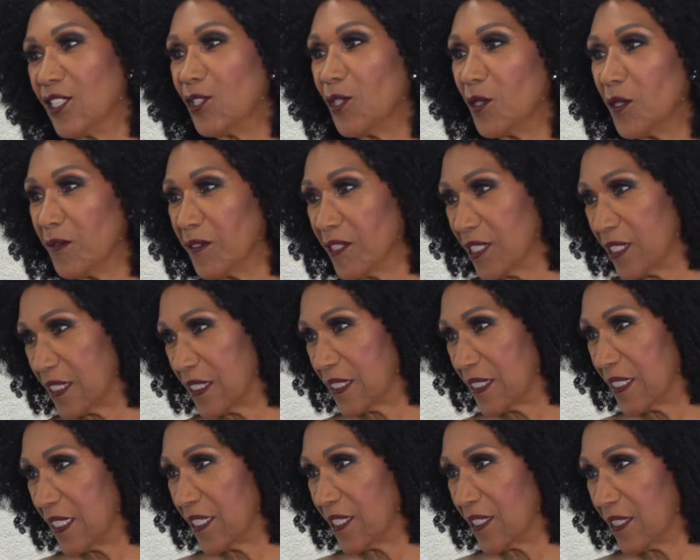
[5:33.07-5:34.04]
2 of us
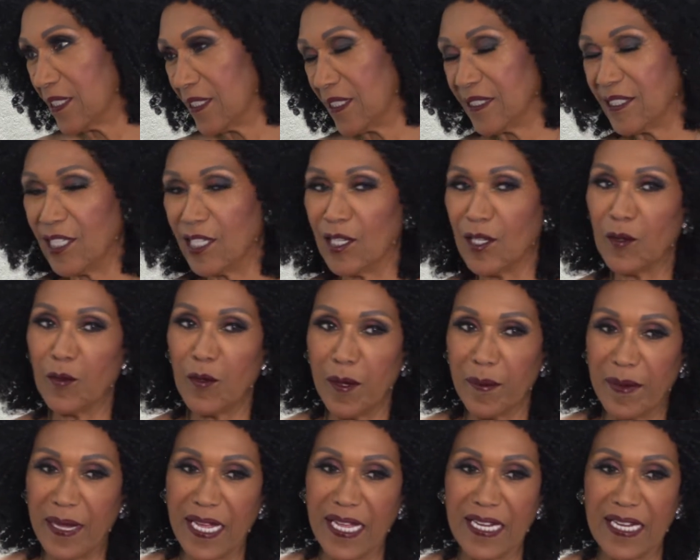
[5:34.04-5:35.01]
still, you know,
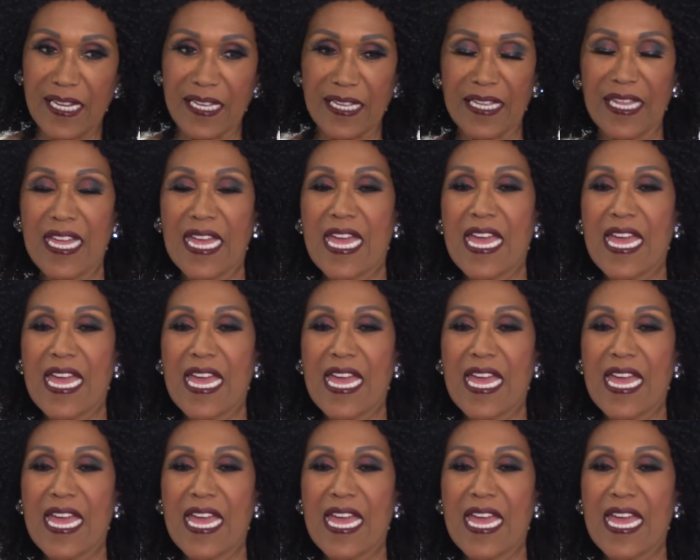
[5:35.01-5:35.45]
remaining.